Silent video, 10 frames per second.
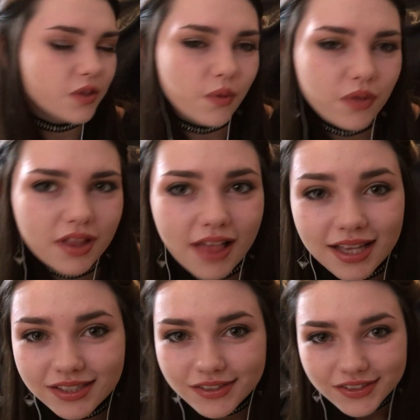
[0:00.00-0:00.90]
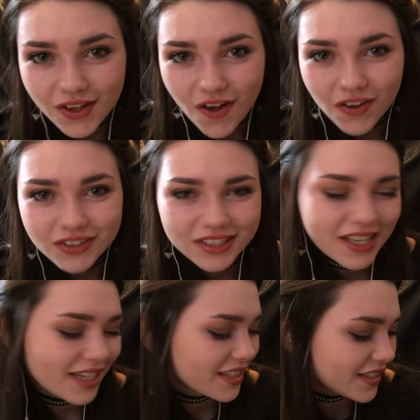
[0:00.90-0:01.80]
So the last song on
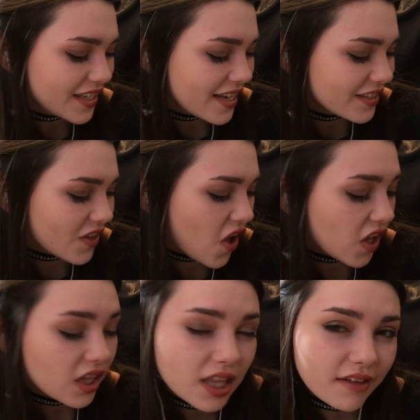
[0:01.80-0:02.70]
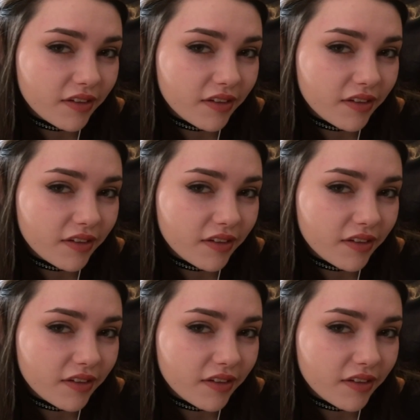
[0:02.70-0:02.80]
side C is called